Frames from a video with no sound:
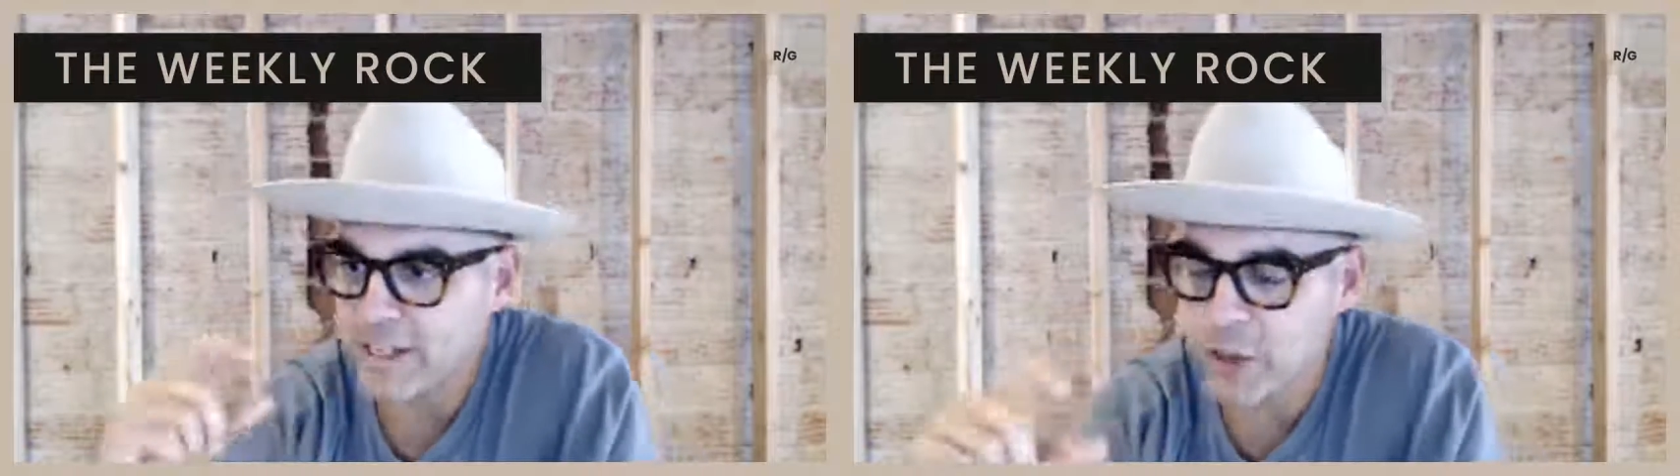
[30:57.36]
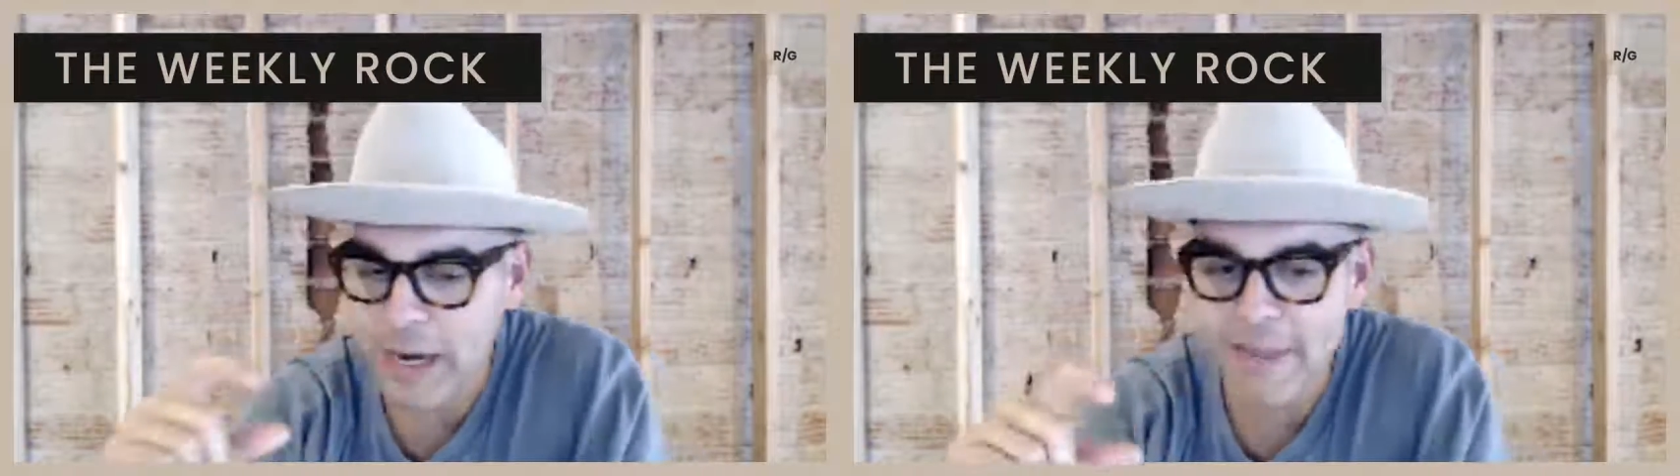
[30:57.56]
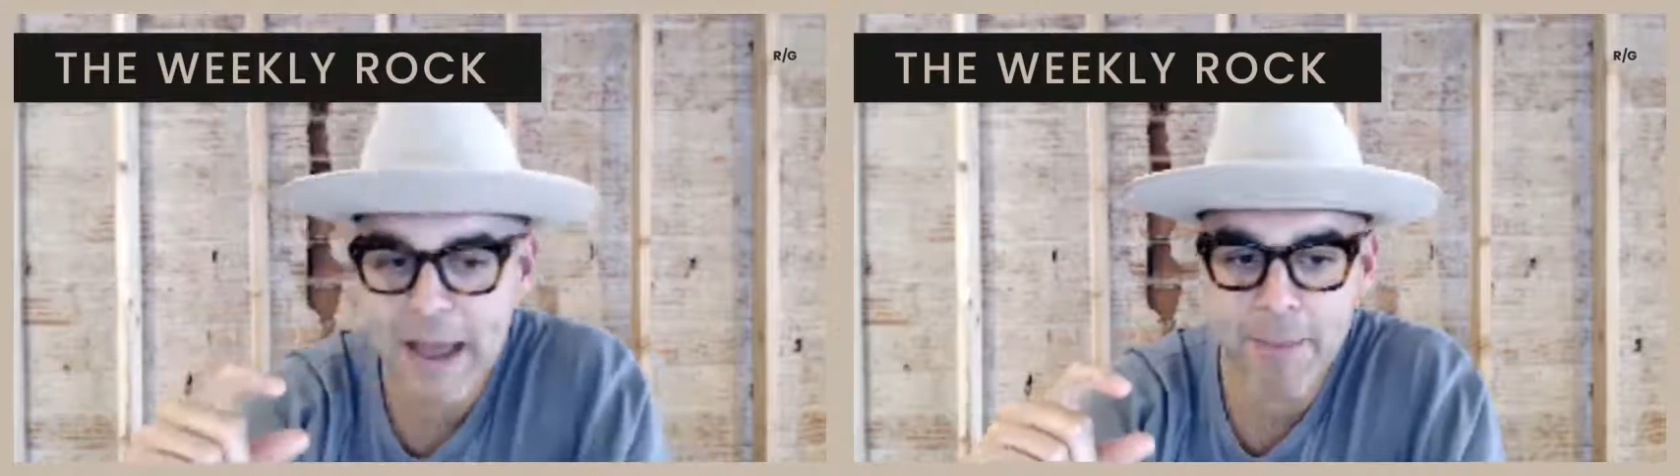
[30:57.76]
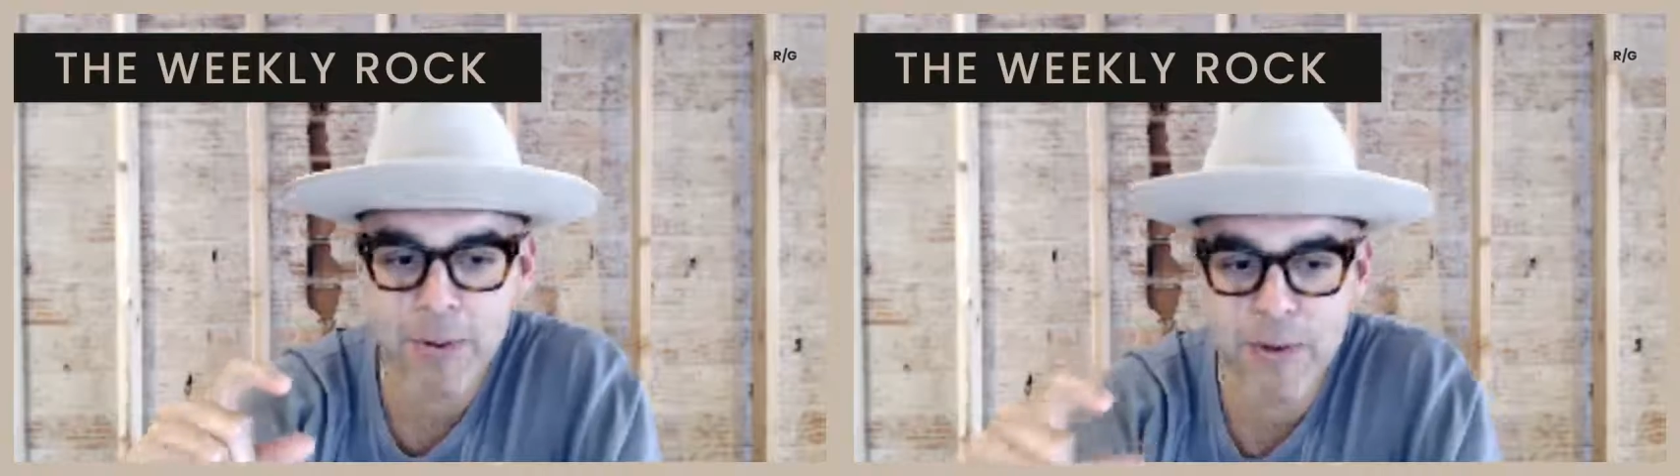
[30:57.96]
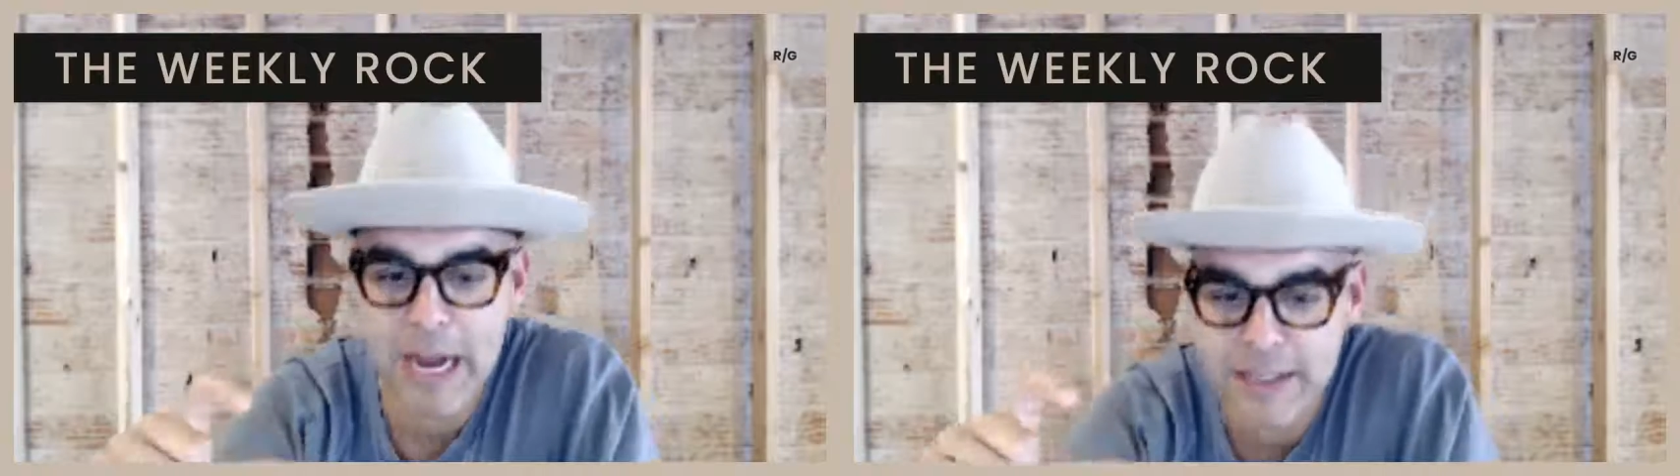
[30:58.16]
in that
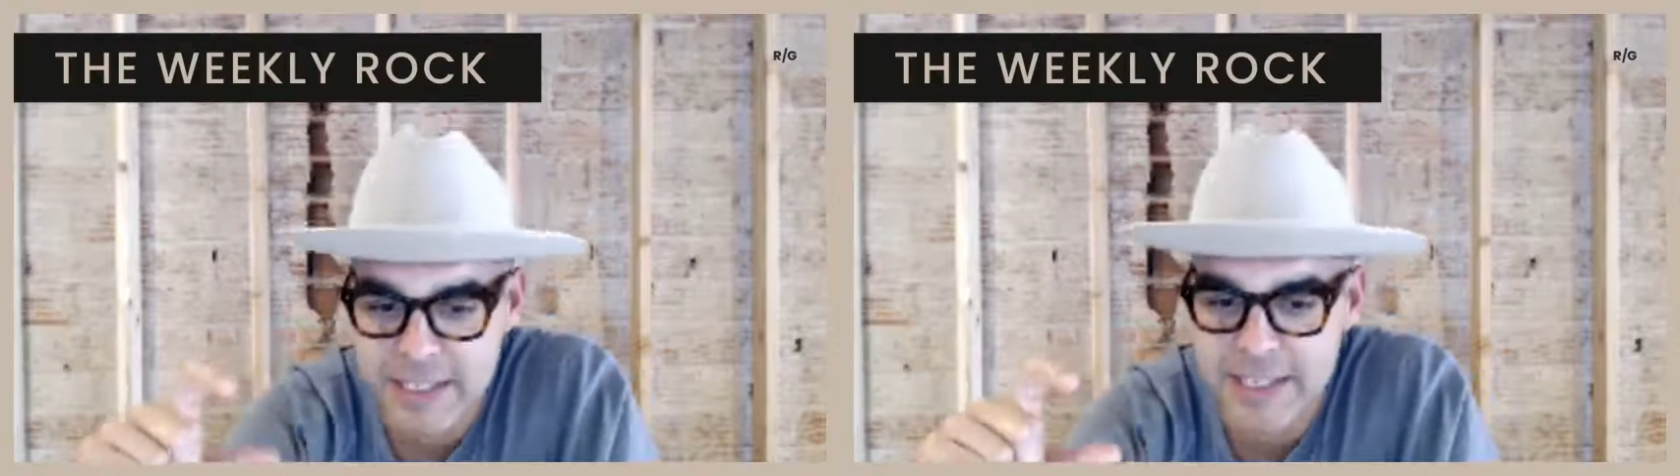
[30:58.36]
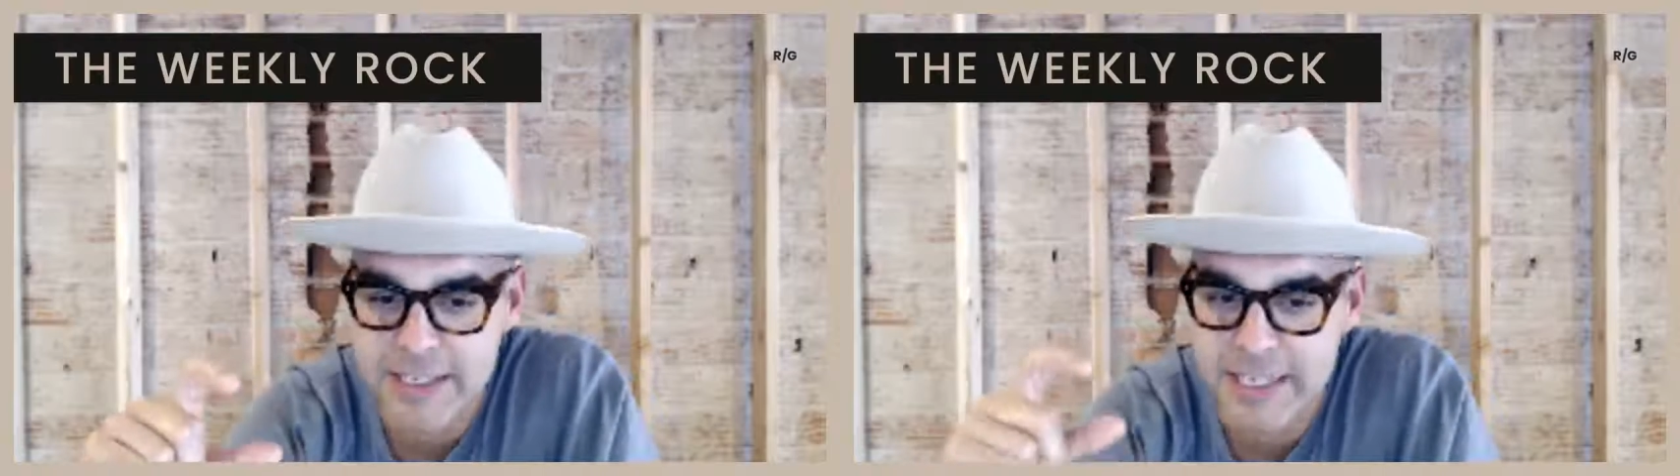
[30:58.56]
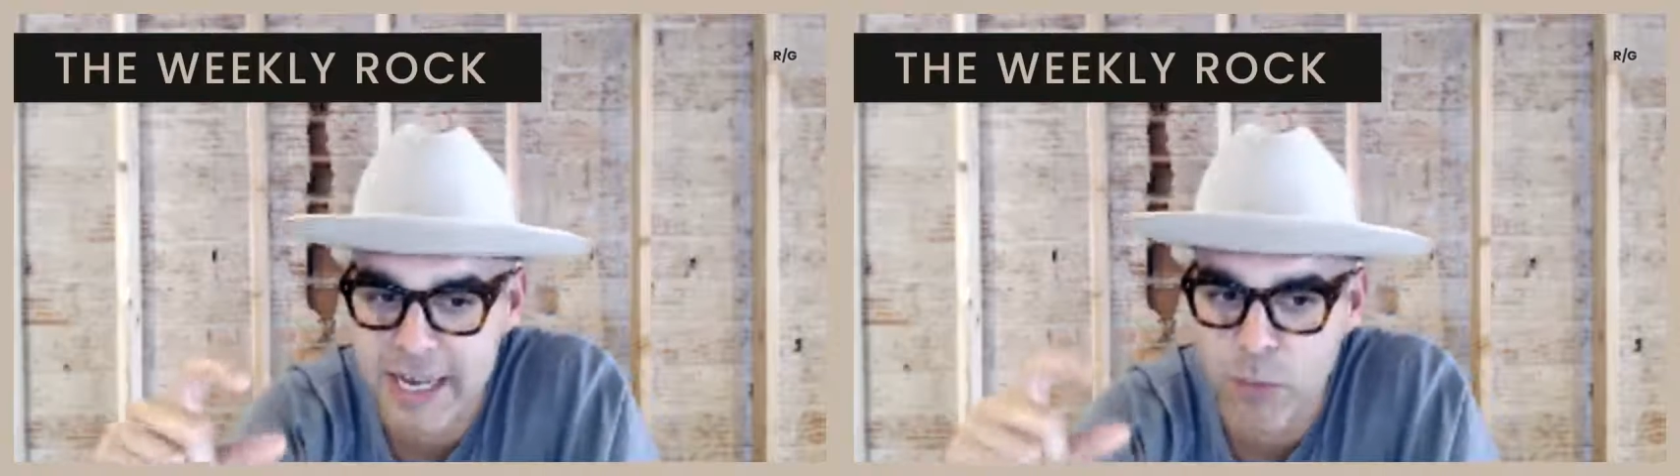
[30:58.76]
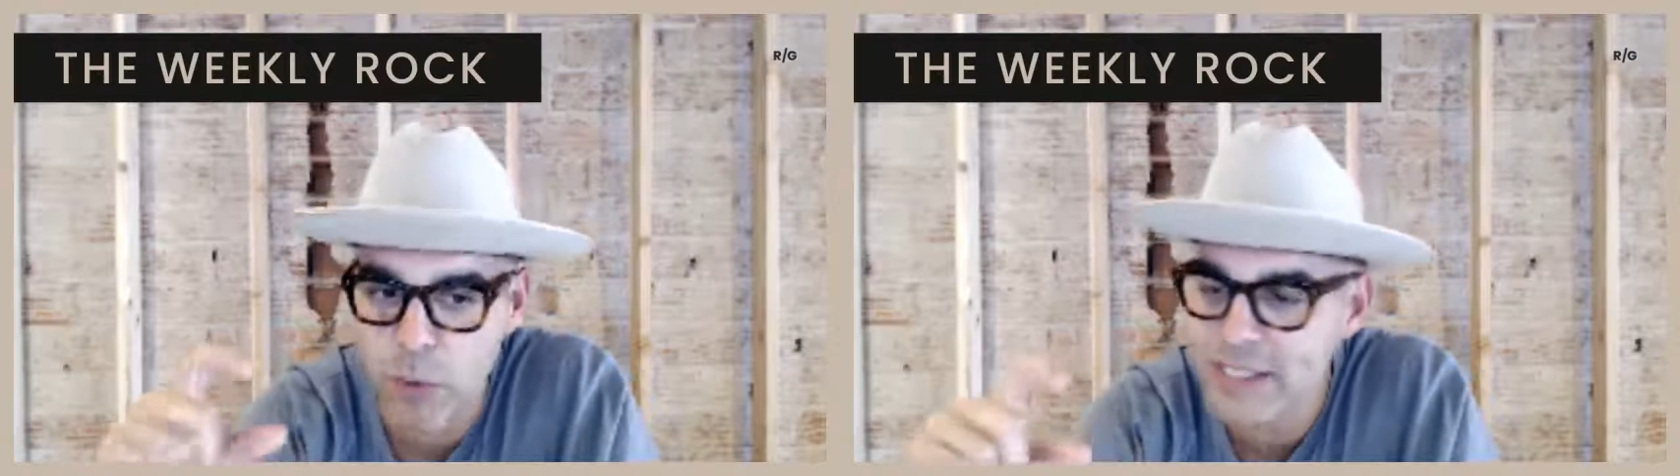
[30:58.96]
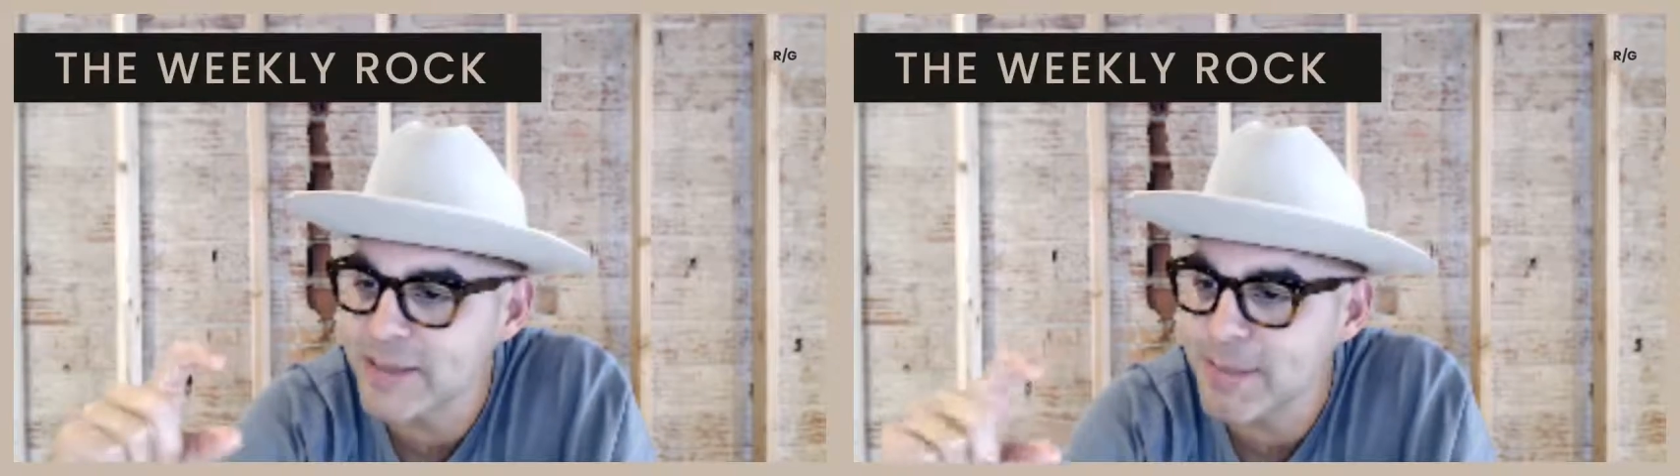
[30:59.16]
paralysis, then
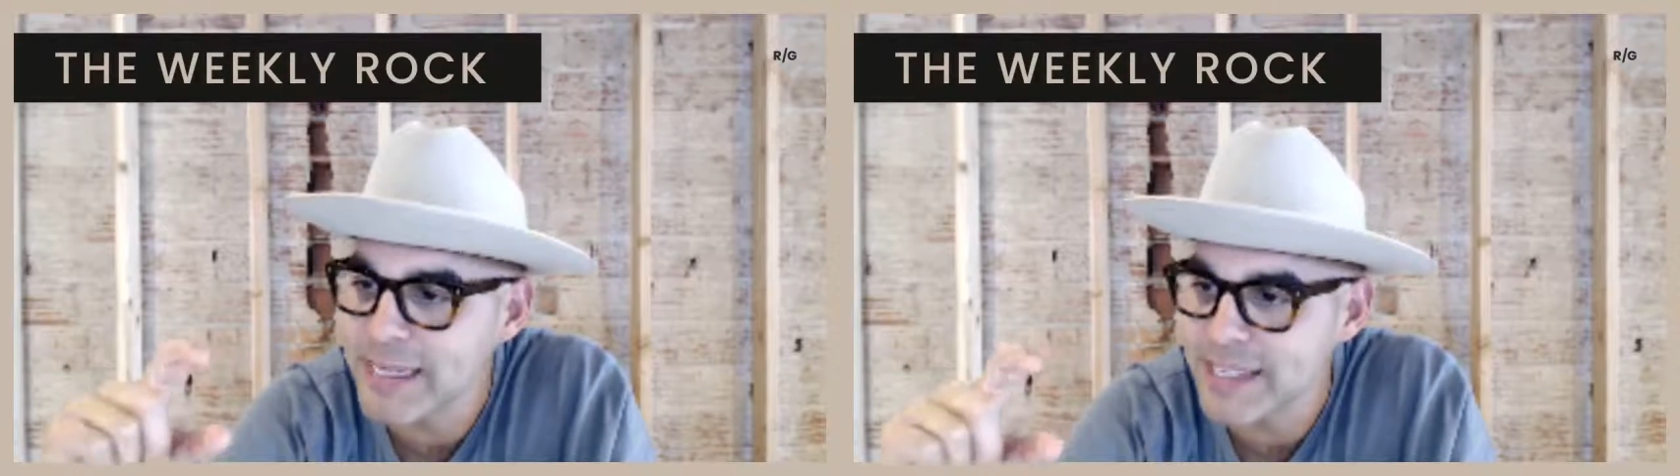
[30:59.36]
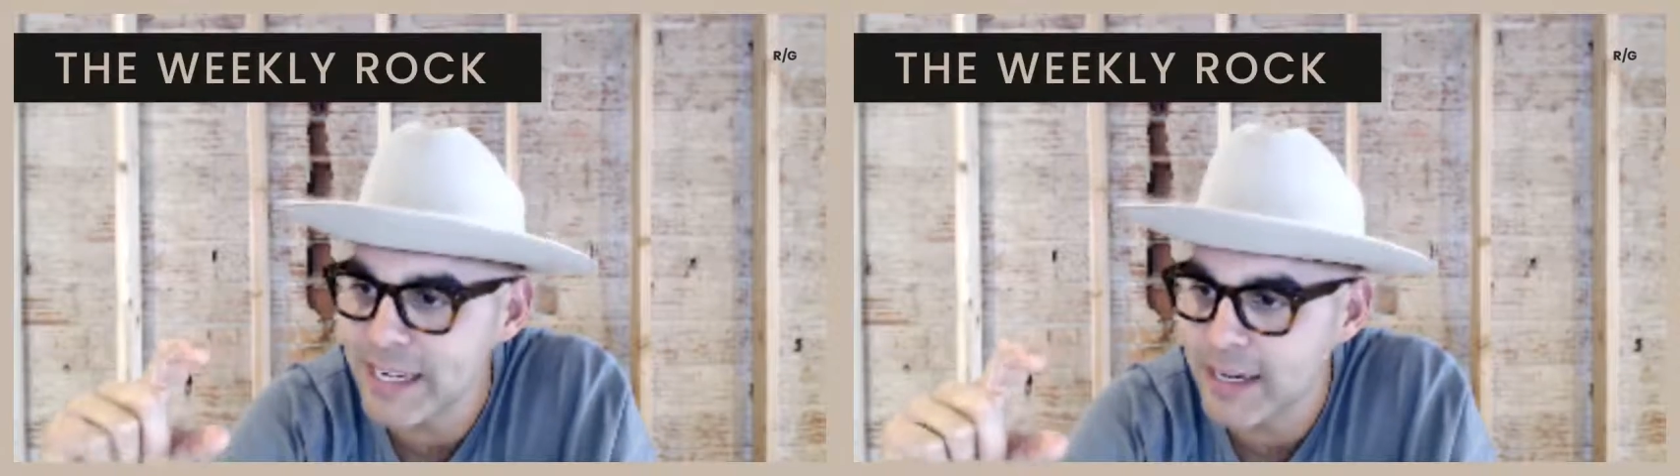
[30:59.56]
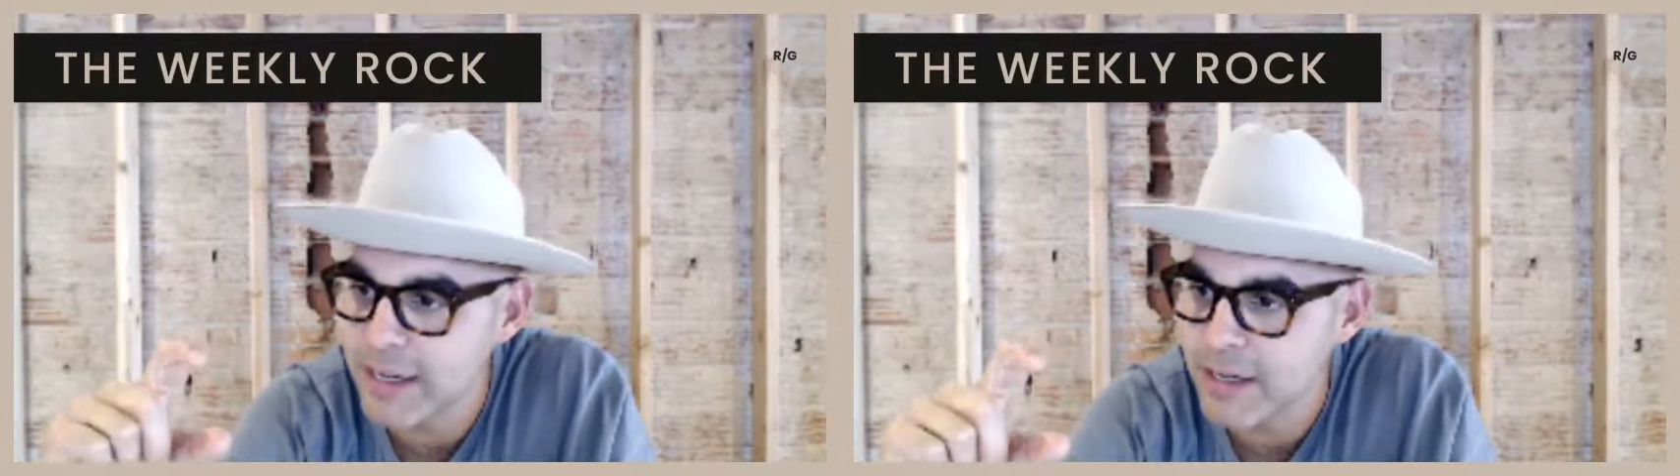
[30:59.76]
what's missing?